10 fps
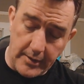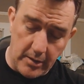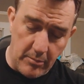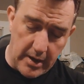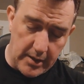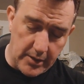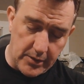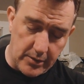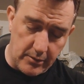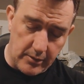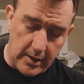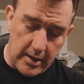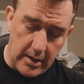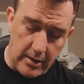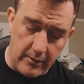I did manage
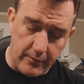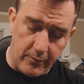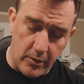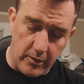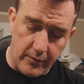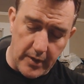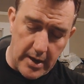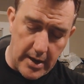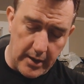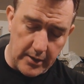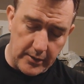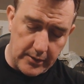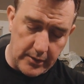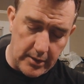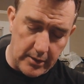to have one of the
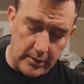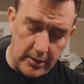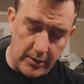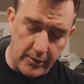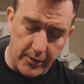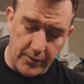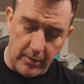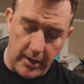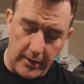highest clearance